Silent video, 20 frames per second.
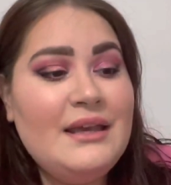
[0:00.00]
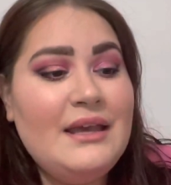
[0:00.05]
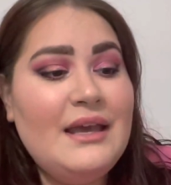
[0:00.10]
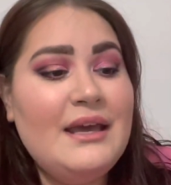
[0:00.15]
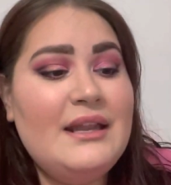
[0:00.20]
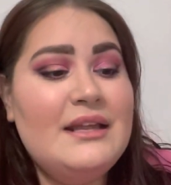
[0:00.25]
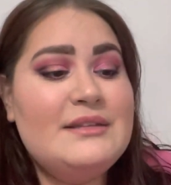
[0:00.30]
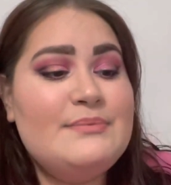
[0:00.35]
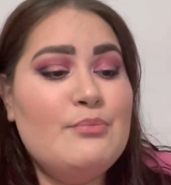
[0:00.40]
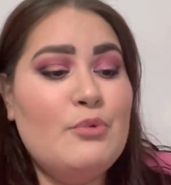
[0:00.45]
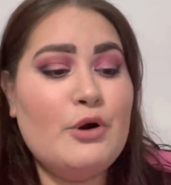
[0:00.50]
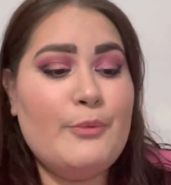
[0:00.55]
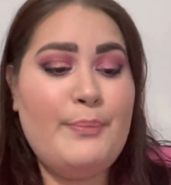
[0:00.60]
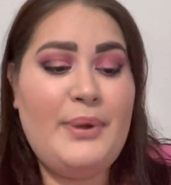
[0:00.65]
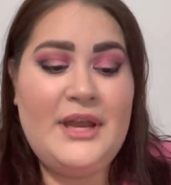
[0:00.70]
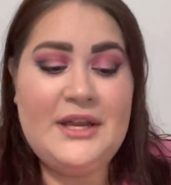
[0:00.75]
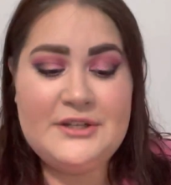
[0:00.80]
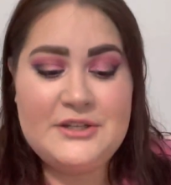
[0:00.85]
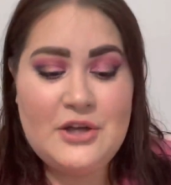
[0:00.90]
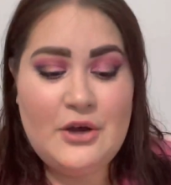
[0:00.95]
it is more
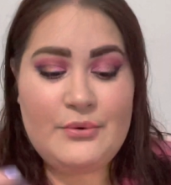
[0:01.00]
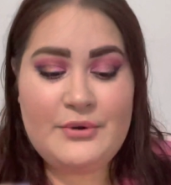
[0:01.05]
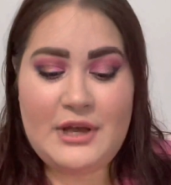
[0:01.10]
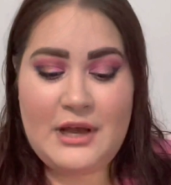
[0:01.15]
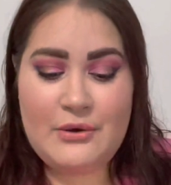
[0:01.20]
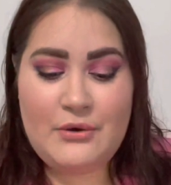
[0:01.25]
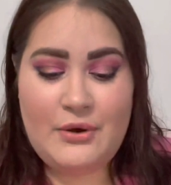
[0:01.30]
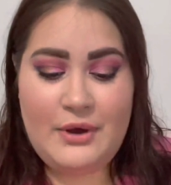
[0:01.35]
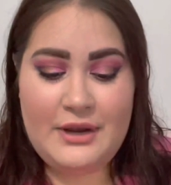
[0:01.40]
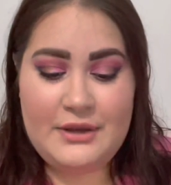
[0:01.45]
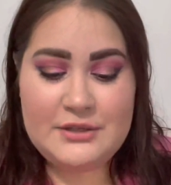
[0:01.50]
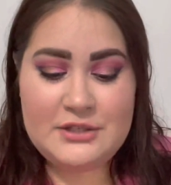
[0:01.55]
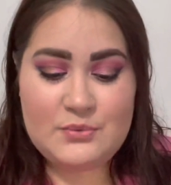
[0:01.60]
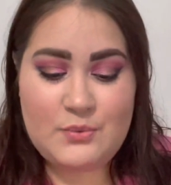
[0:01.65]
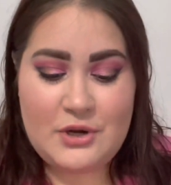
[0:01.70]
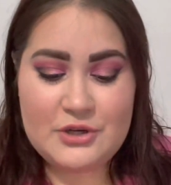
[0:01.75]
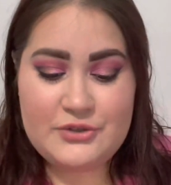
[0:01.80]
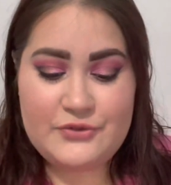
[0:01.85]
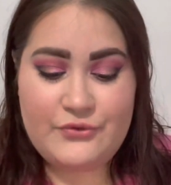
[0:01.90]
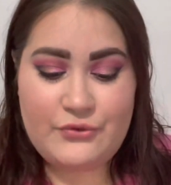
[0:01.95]
pink toned. I'll go ahead and
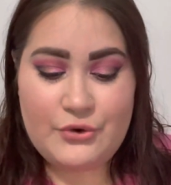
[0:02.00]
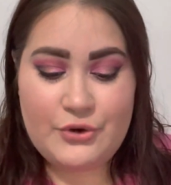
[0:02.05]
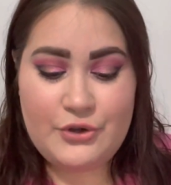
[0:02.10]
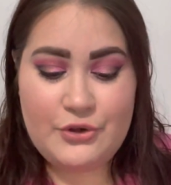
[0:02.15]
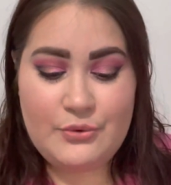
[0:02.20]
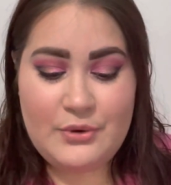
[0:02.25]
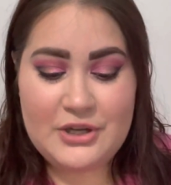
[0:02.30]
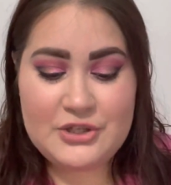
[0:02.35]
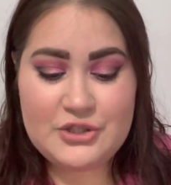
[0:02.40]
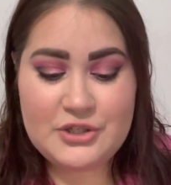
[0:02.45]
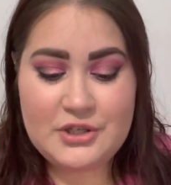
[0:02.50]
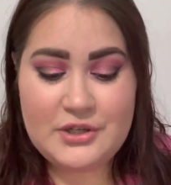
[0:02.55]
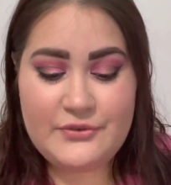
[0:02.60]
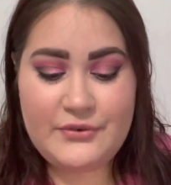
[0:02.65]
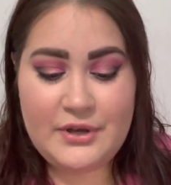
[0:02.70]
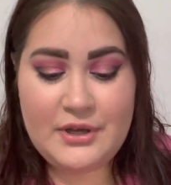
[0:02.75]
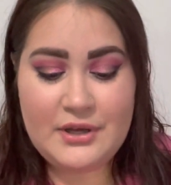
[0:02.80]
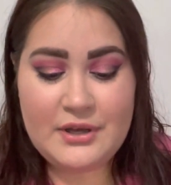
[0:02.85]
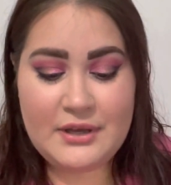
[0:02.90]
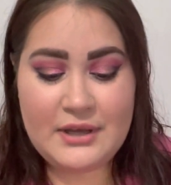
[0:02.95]
swatch for you. I should have
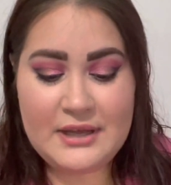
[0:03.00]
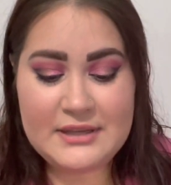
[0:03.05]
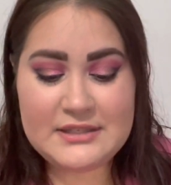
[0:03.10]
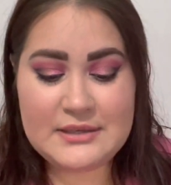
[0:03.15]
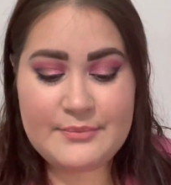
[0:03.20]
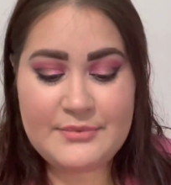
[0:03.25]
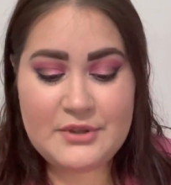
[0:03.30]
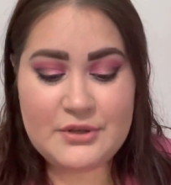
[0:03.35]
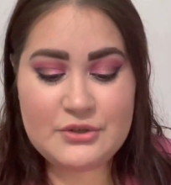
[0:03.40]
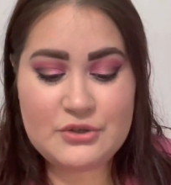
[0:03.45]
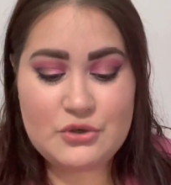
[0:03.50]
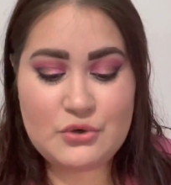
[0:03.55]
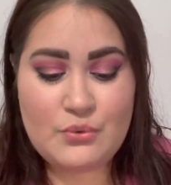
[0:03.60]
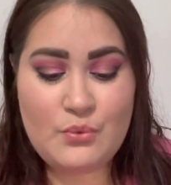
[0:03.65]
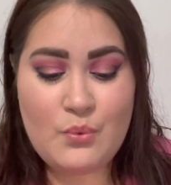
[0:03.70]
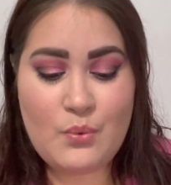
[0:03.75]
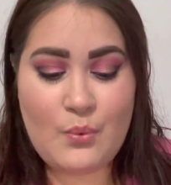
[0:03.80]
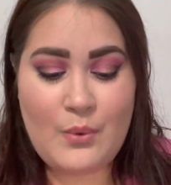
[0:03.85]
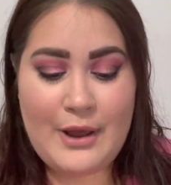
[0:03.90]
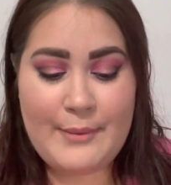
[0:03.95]
got something
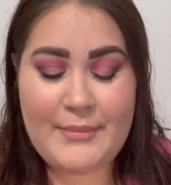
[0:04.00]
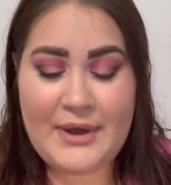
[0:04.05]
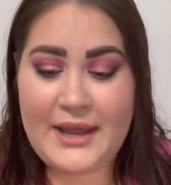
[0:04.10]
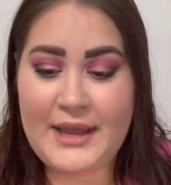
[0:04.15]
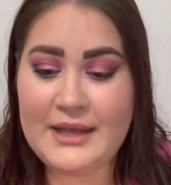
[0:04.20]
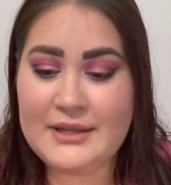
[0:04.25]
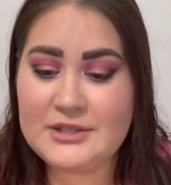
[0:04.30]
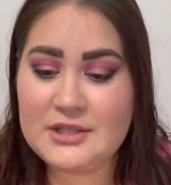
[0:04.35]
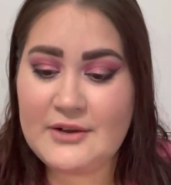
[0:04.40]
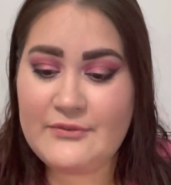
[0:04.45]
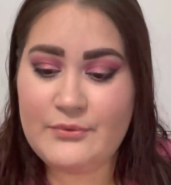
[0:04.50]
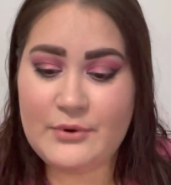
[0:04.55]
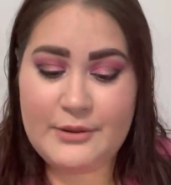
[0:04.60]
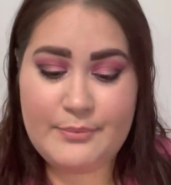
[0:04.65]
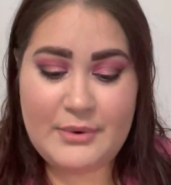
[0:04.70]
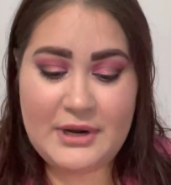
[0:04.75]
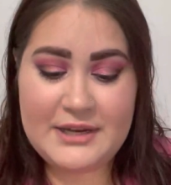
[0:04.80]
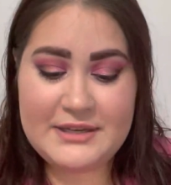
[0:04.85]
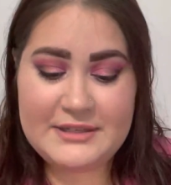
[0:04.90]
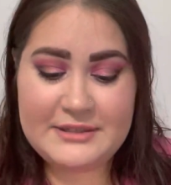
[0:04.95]
to wipe my hands off with,
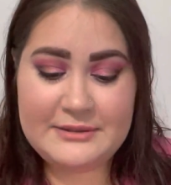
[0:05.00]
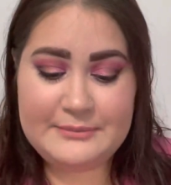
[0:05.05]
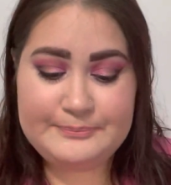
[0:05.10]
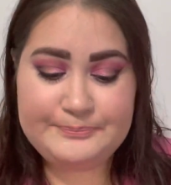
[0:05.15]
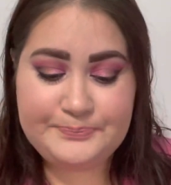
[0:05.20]
but I didn't.